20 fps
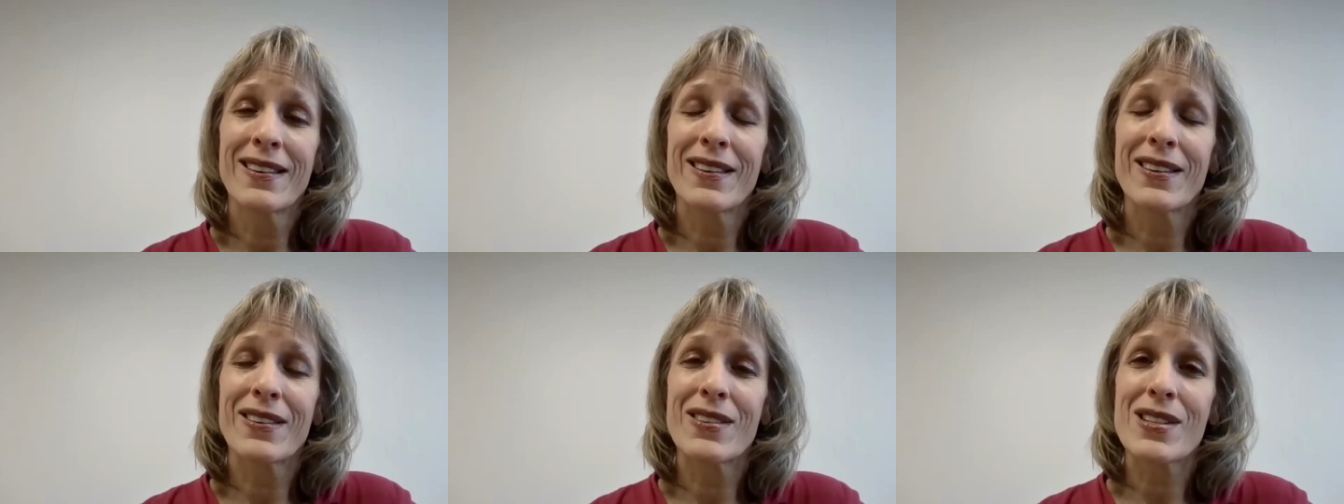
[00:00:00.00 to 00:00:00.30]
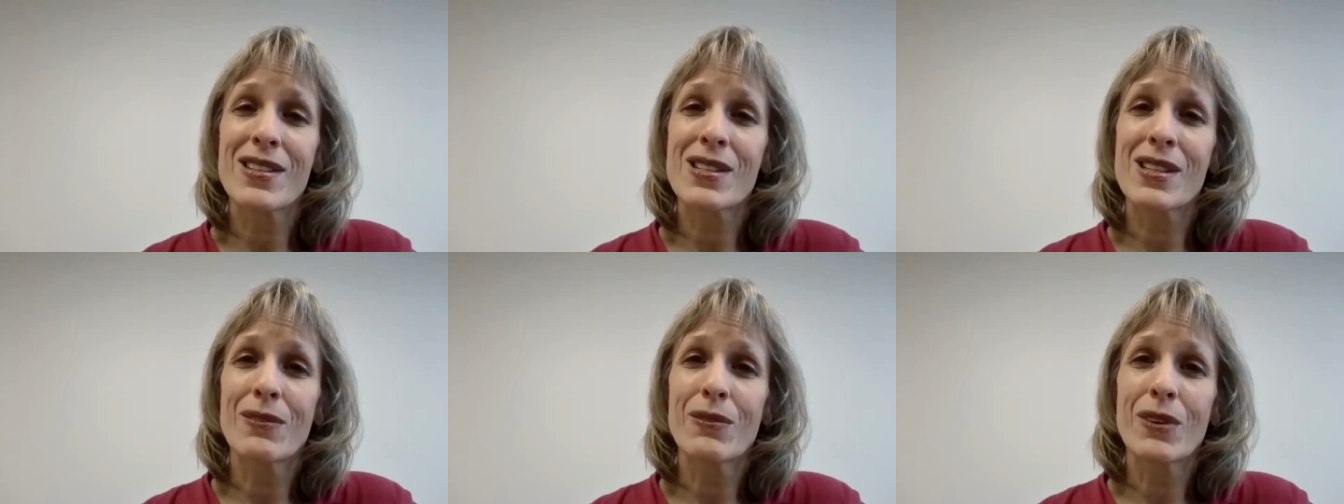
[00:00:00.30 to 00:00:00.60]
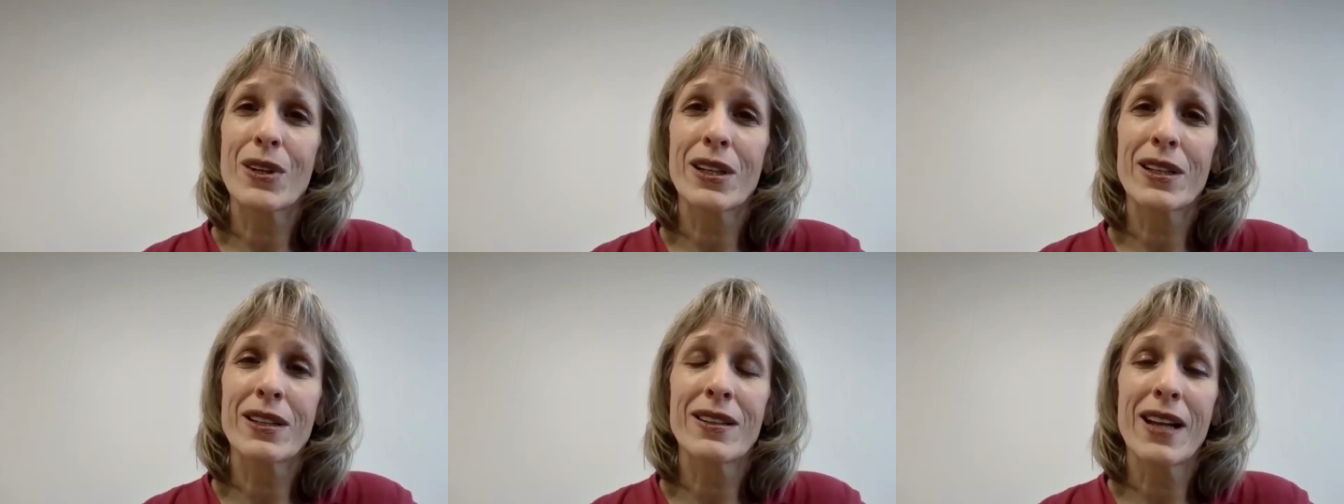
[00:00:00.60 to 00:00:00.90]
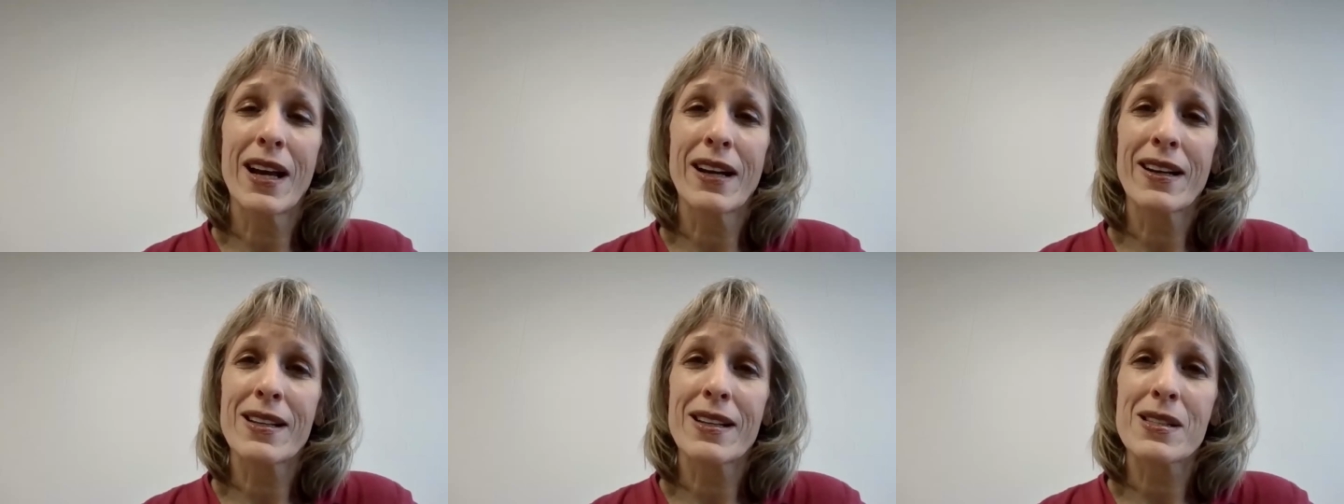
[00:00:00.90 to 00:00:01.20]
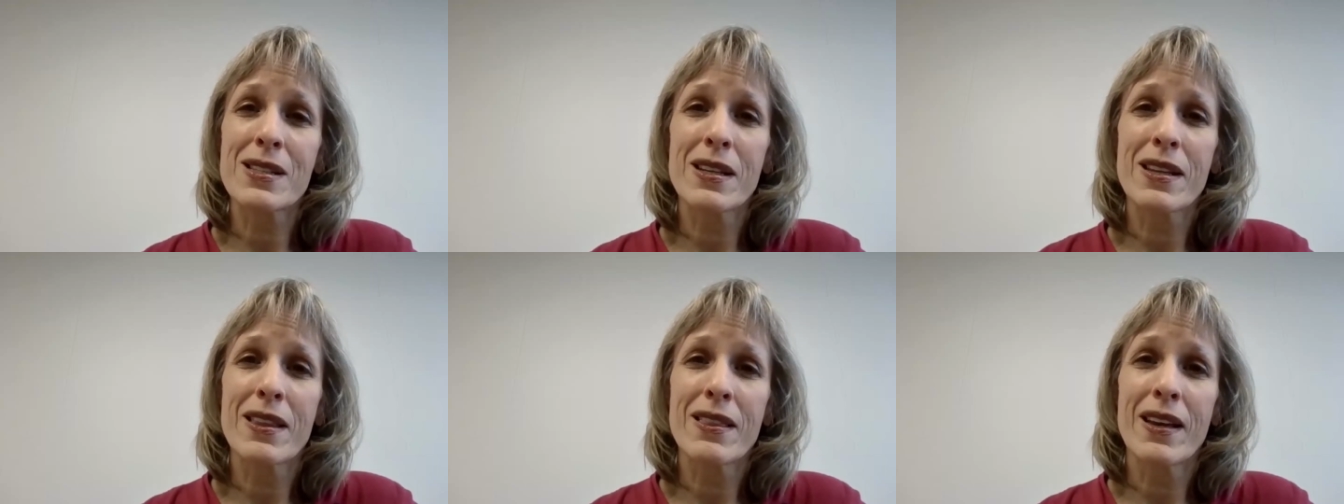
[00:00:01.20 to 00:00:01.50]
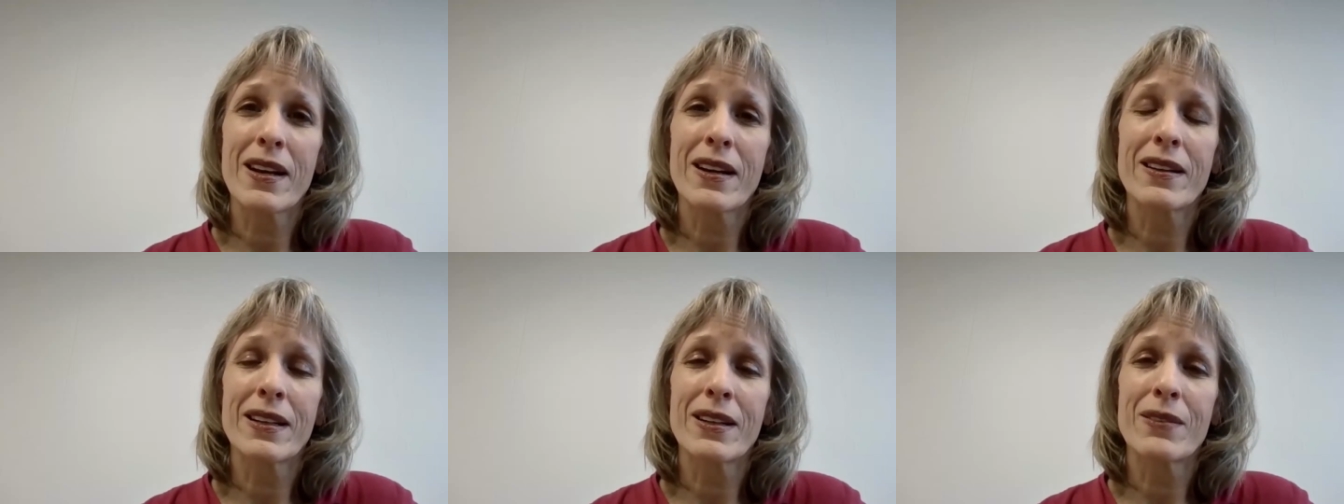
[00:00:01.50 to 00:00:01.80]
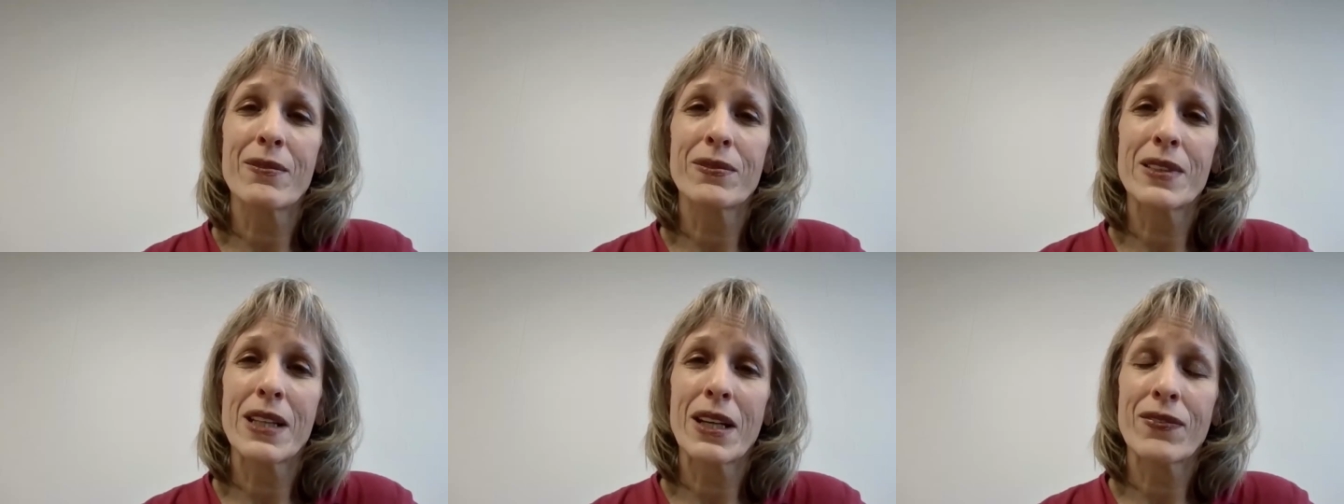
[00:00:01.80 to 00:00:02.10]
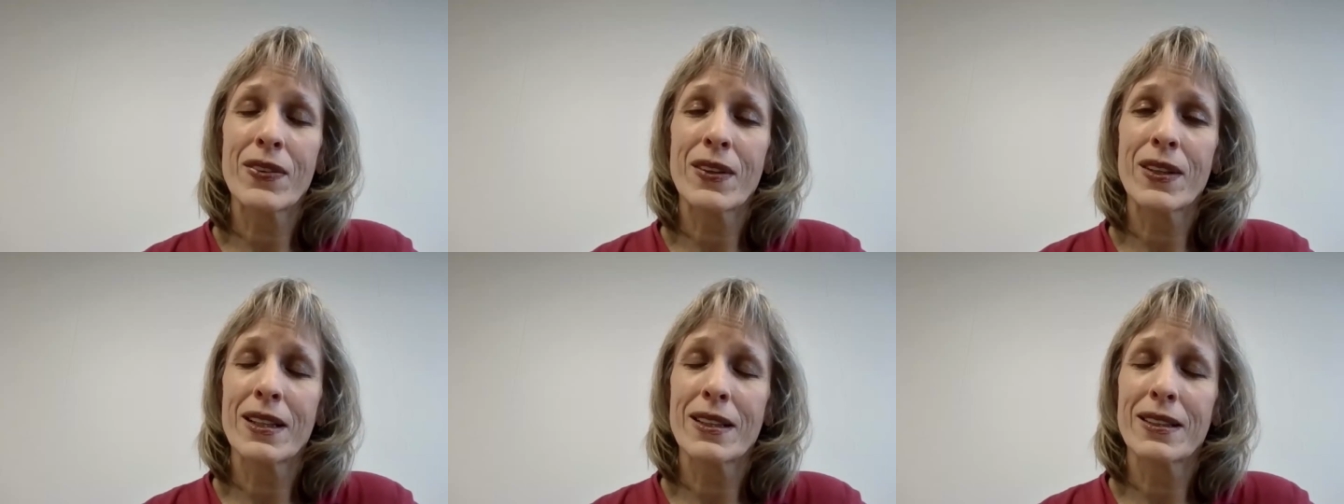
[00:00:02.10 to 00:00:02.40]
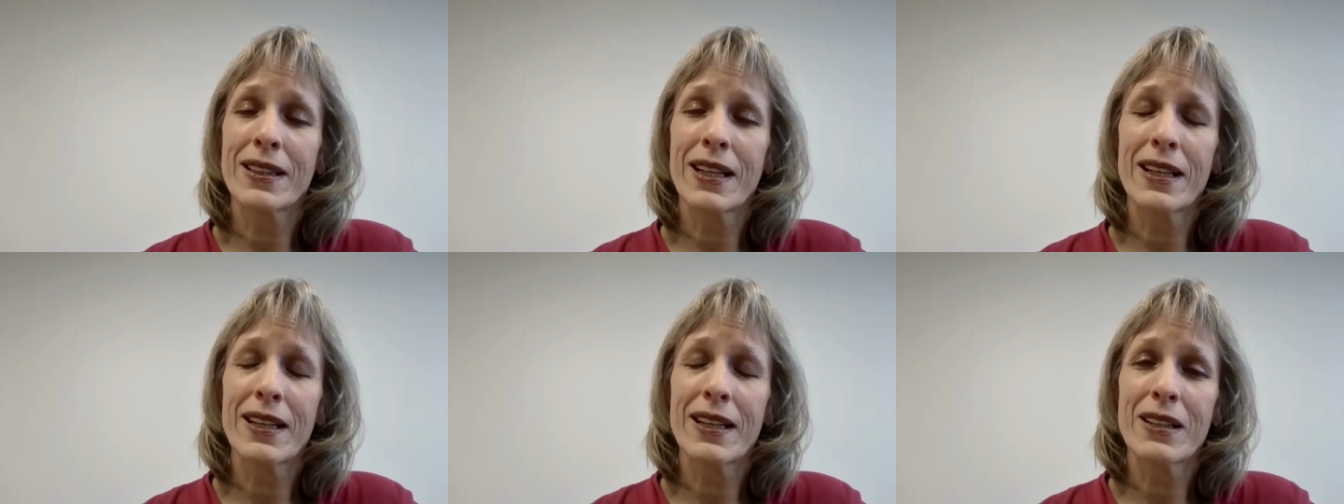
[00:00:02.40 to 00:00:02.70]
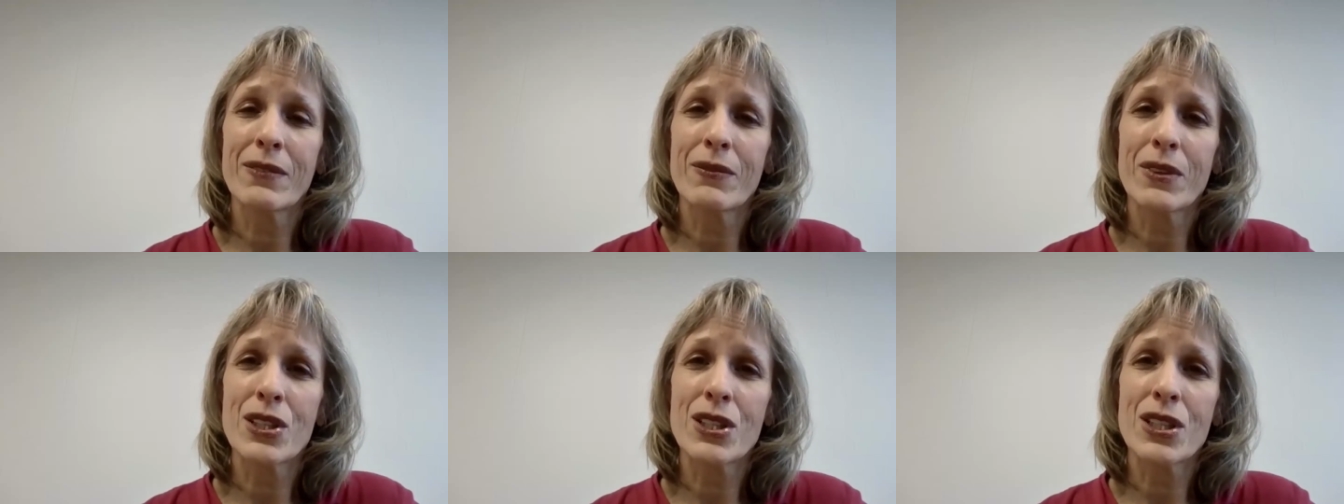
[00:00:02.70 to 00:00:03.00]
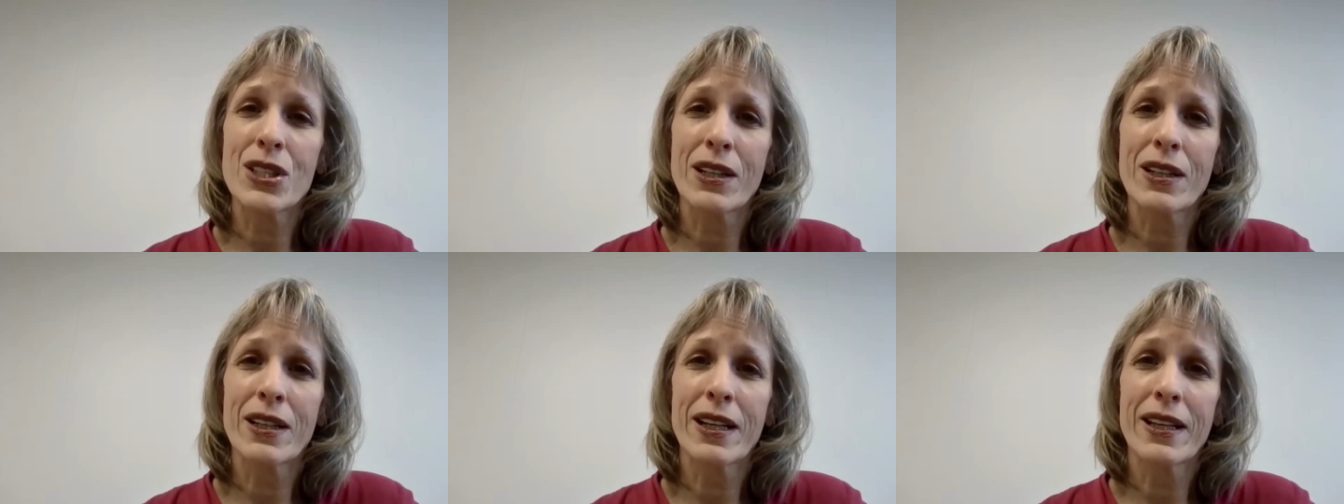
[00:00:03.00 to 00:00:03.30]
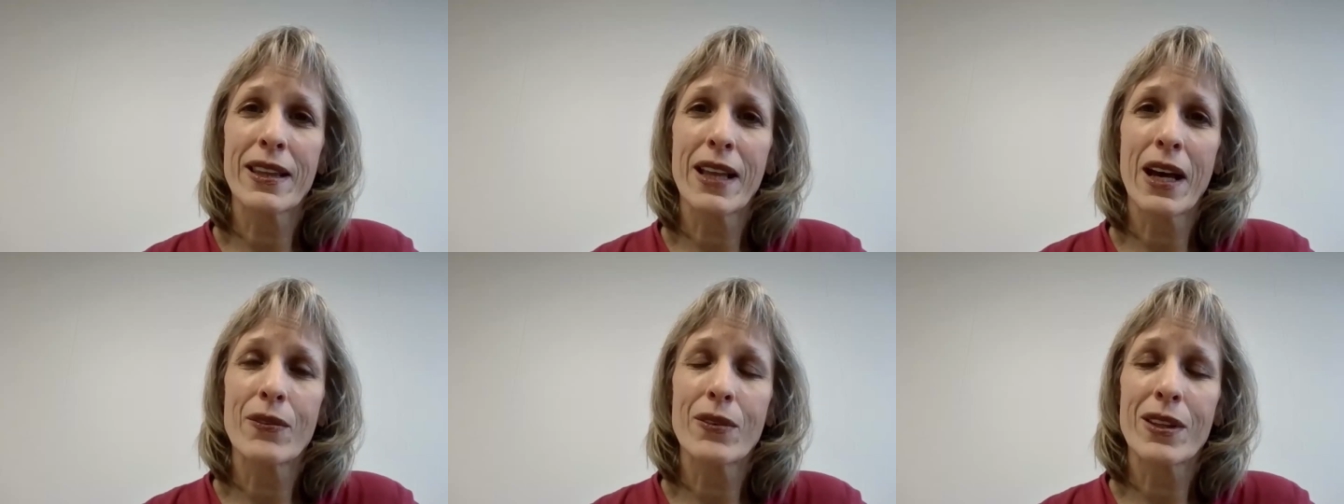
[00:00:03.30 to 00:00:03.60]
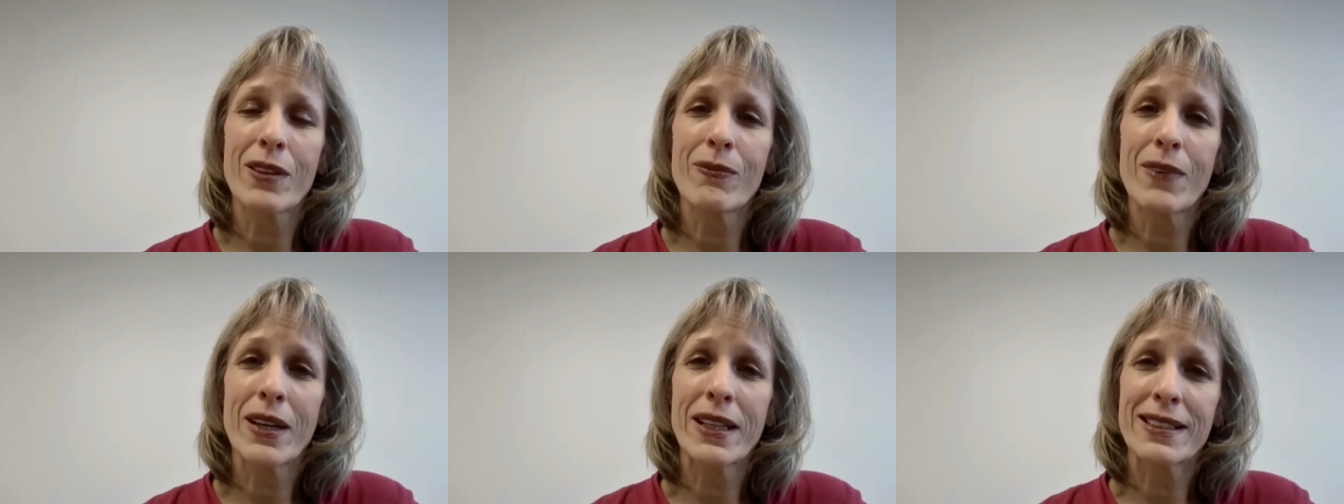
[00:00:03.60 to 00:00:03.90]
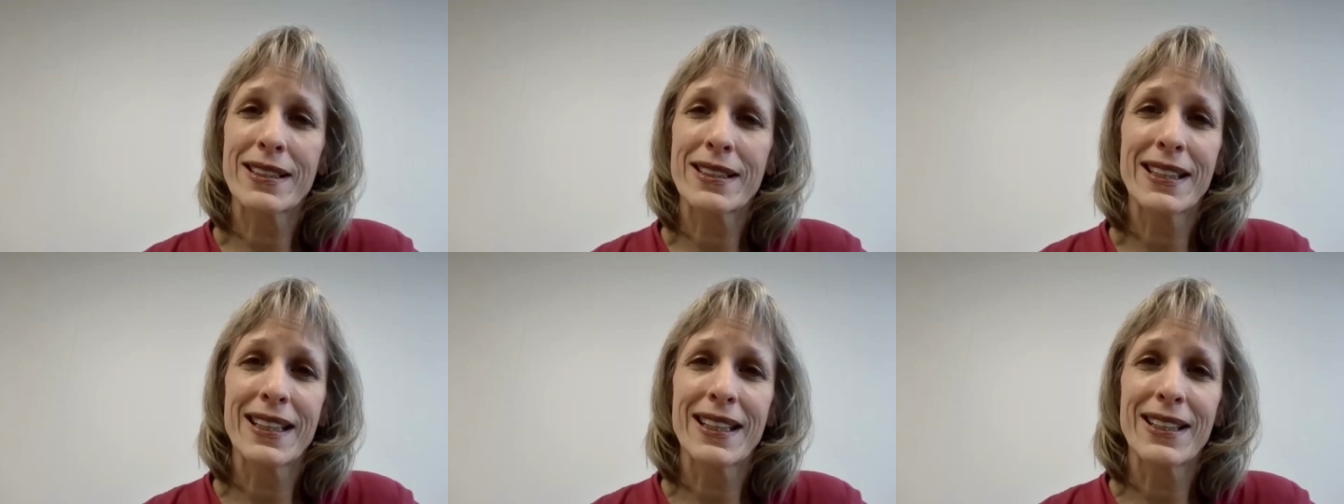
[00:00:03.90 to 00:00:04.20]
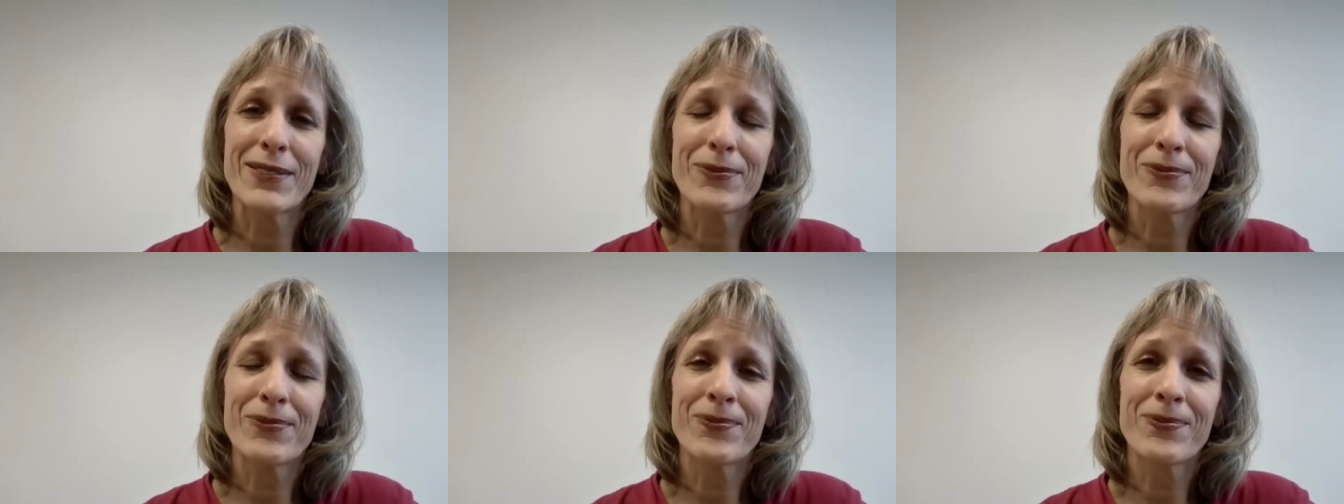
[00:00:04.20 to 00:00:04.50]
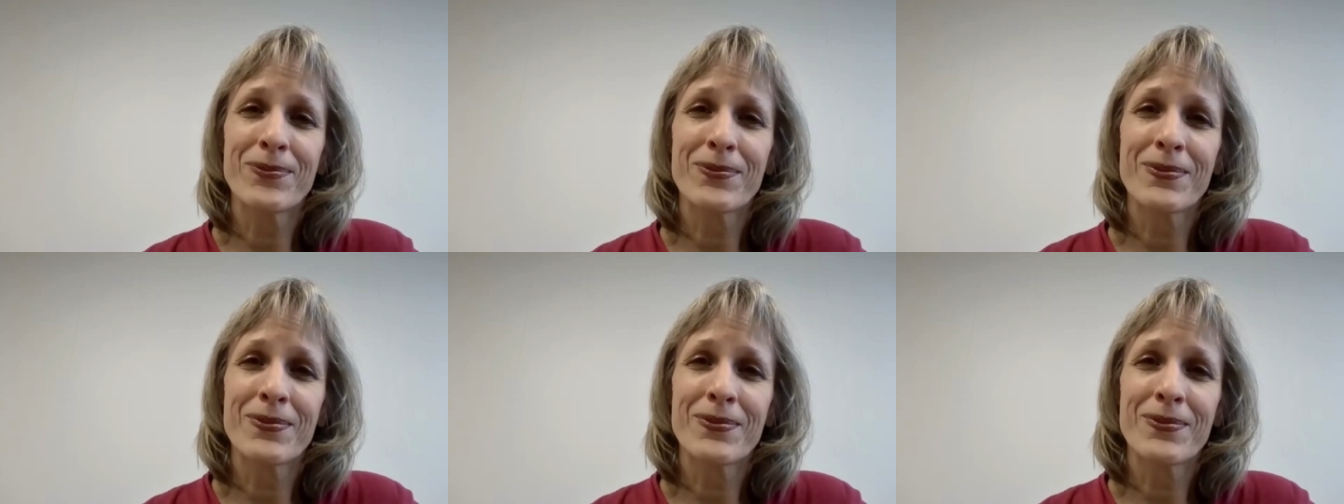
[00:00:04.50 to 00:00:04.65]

There was some good nuggets in there. I'm definitely going to be sharing that with my team.